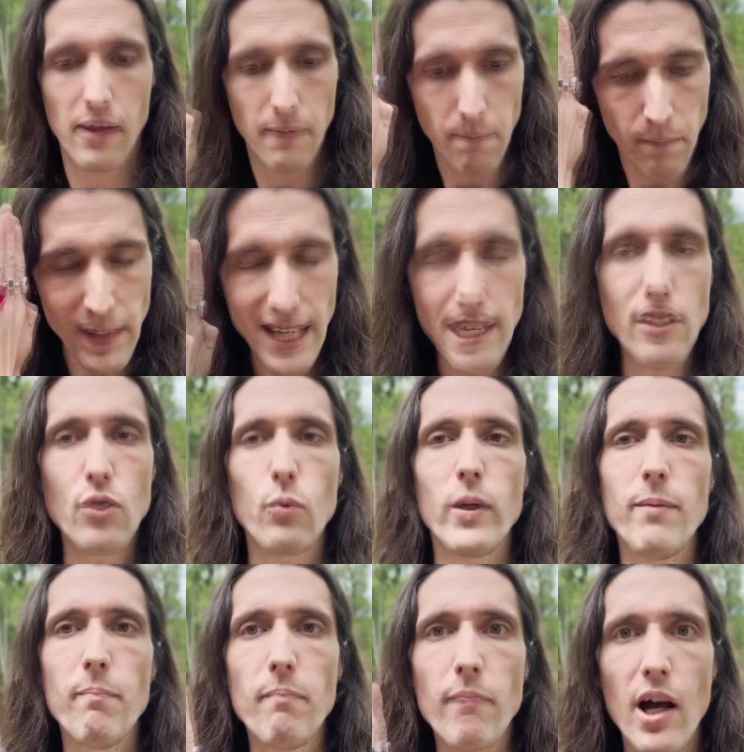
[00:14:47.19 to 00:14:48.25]
means we
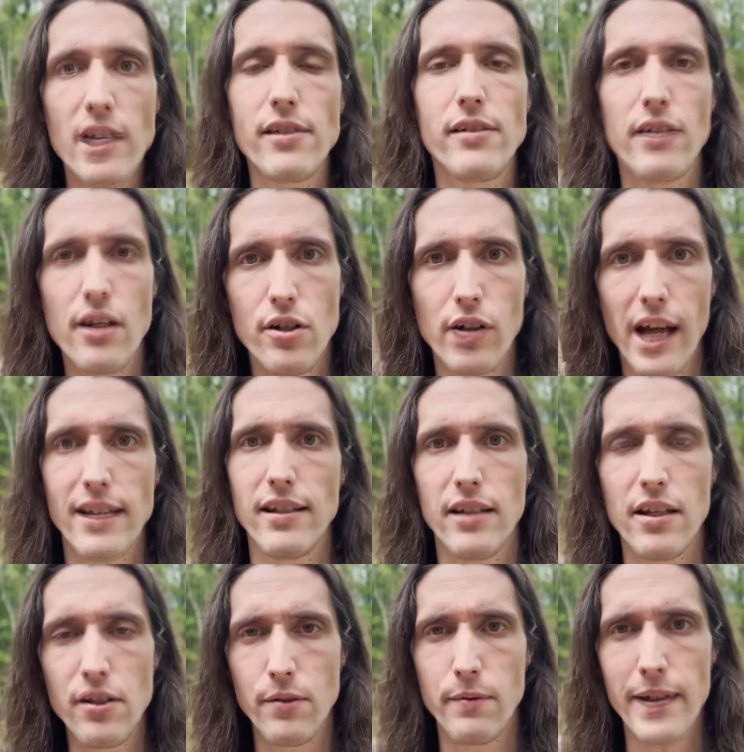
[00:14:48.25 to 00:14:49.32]
must address
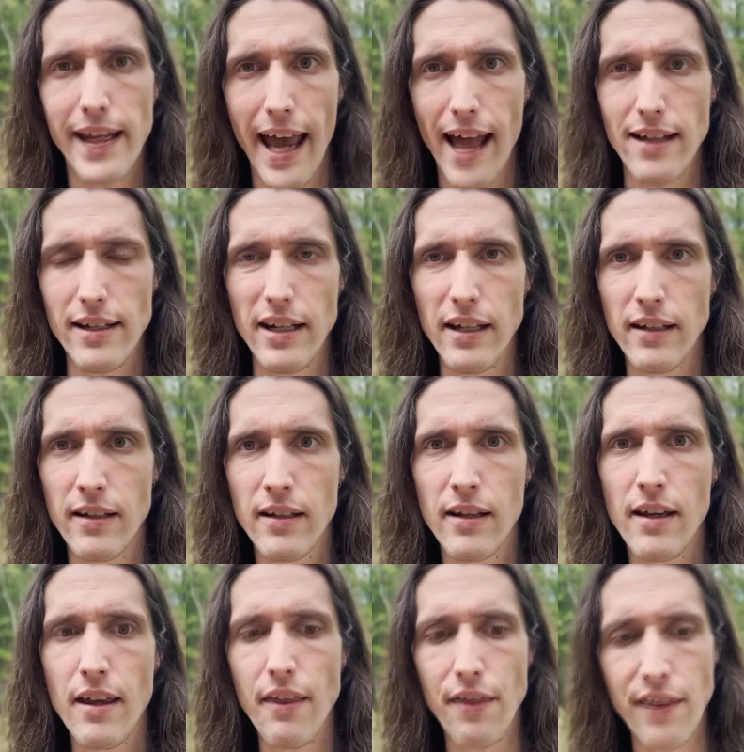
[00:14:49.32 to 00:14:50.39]
this reality.
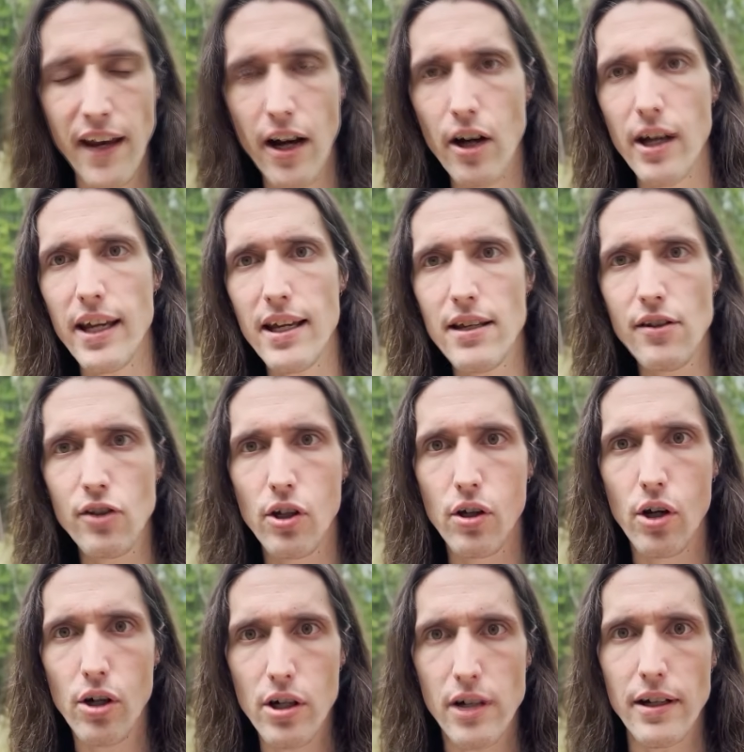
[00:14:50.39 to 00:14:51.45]
There is
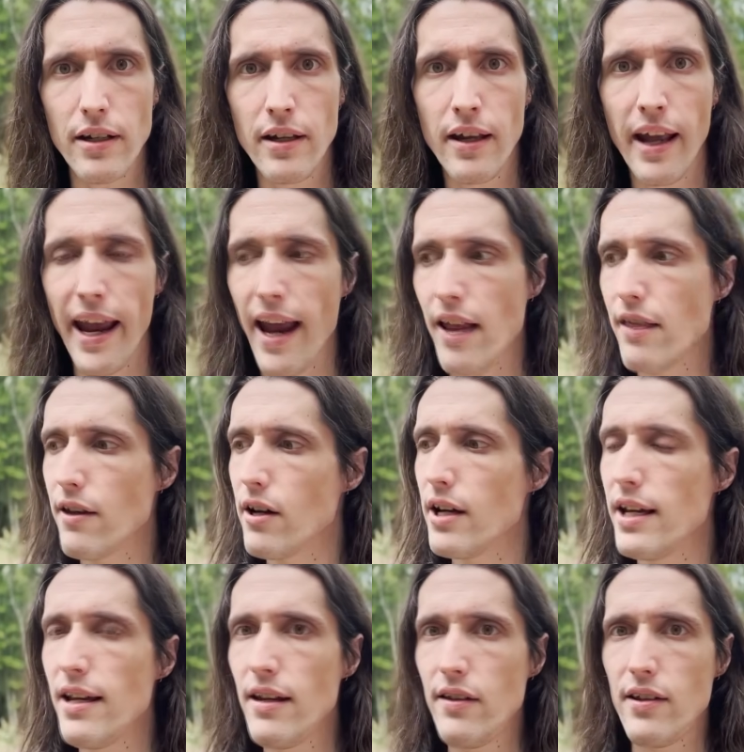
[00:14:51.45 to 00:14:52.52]
good and there
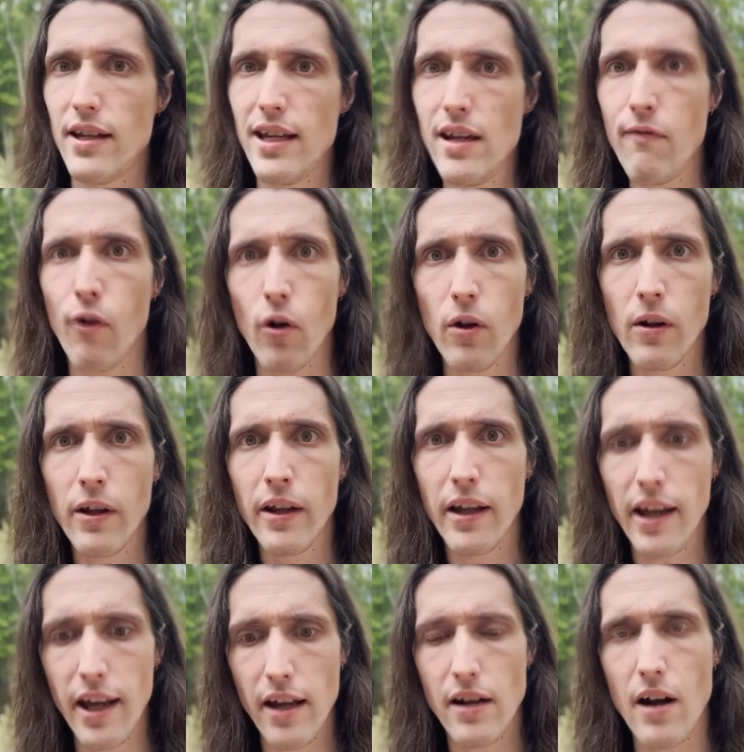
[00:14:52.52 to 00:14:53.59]
is evil
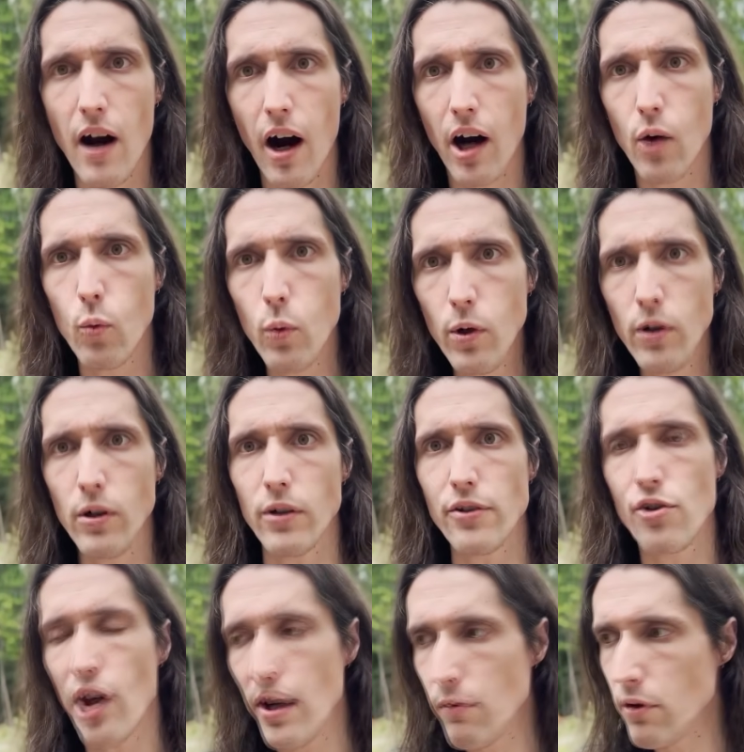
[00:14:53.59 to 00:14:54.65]
in our world.
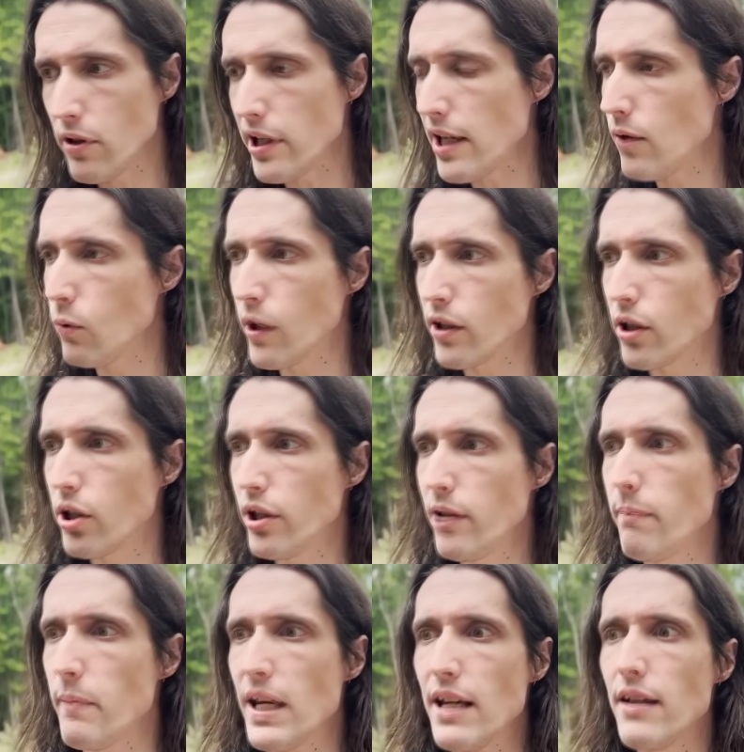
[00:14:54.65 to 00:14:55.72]
Generally, what good
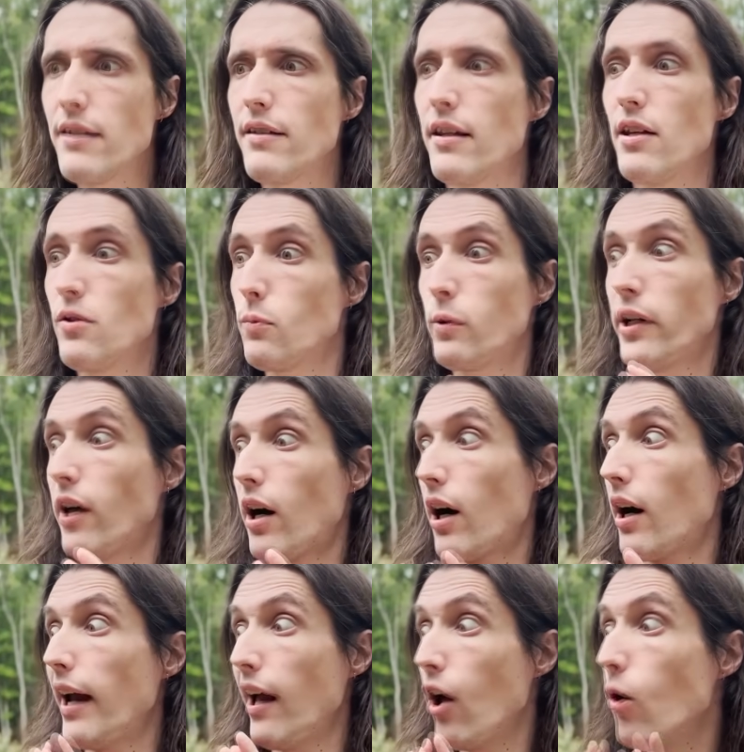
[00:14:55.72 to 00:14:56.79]
means is we are
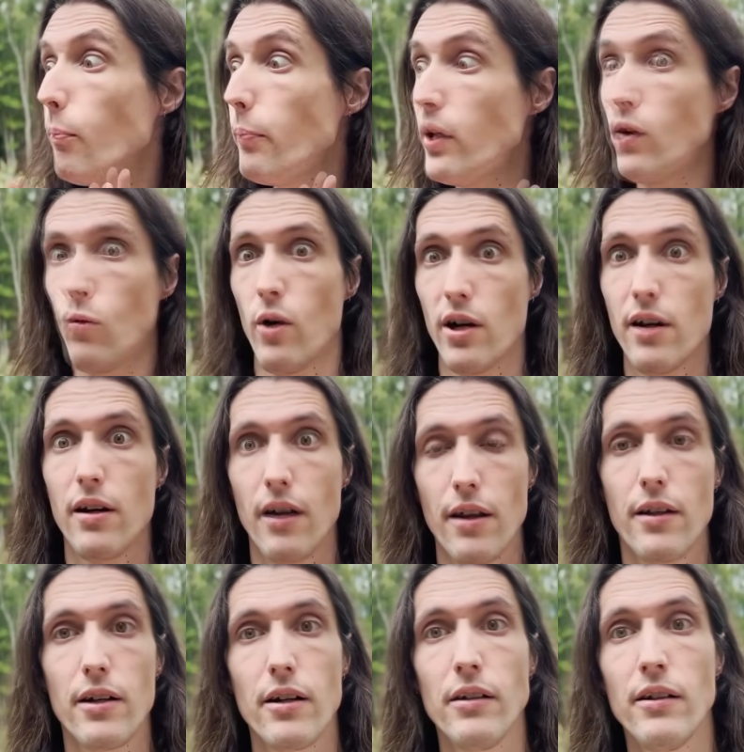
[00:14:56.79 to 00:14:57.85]
helping one
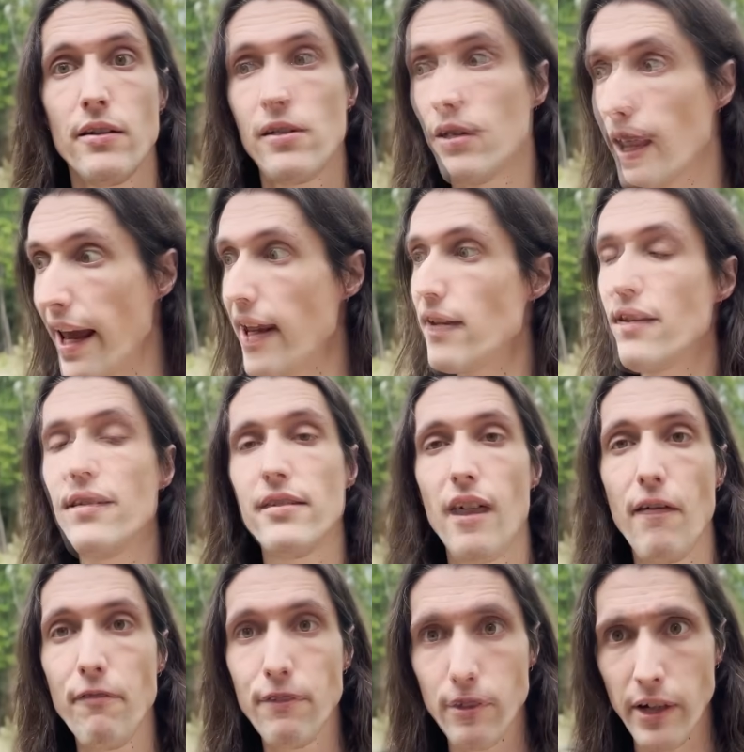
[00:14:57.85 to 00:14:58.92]
another to end
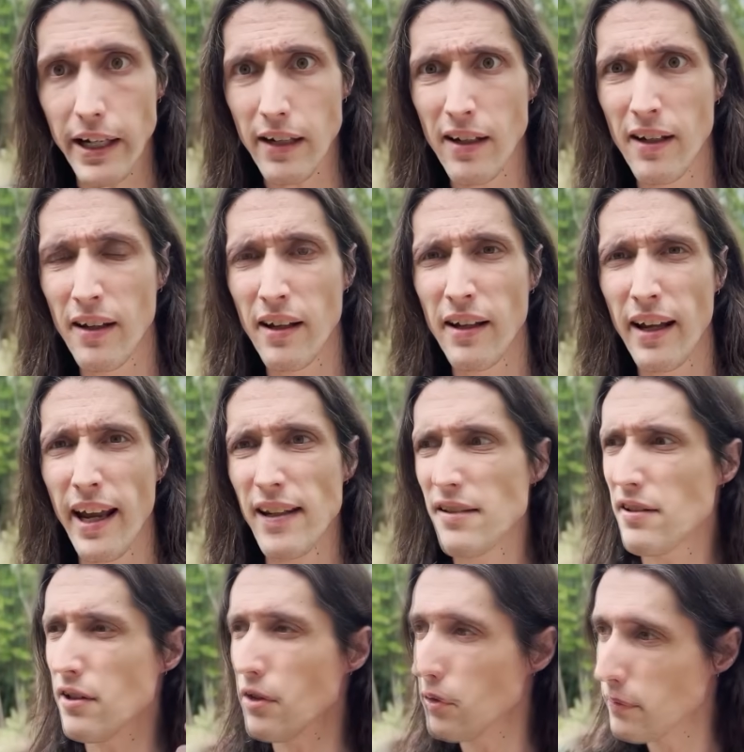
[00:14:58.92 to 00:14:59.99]
suffering and
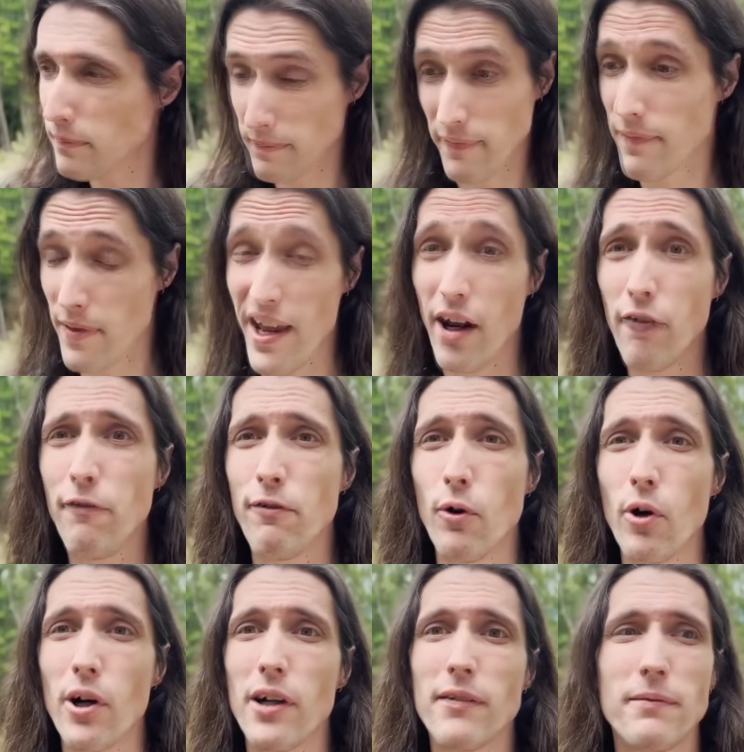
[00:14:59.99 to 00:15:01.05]
to
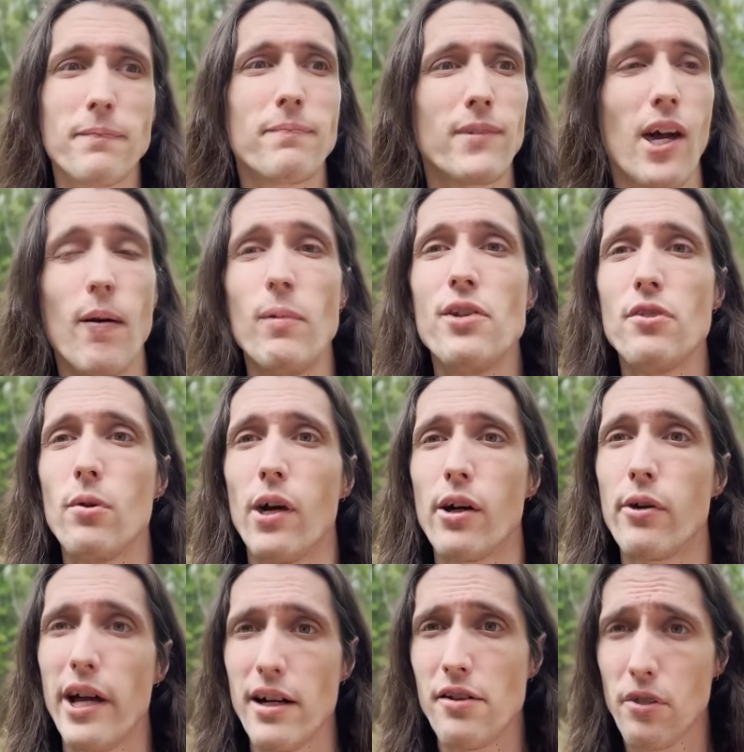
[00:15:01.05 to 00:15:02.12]
therefore come into our
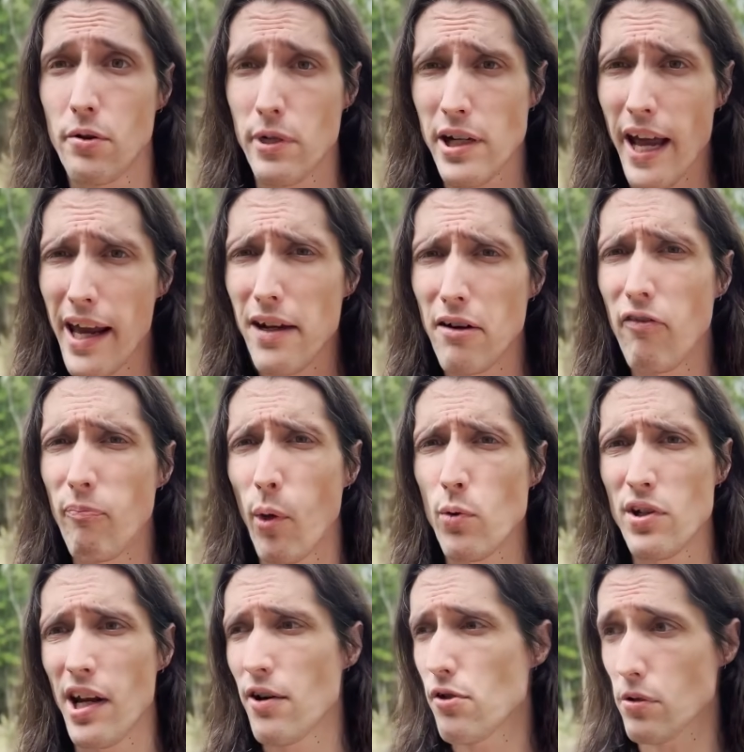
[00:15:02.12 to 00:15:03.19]
greatest creative
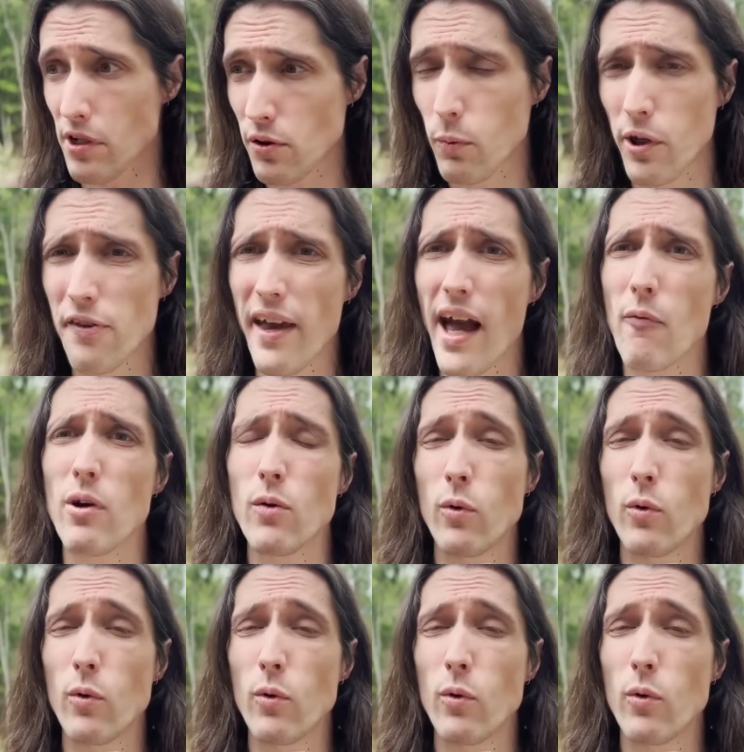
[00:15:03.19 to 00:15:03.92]
potential, is where that one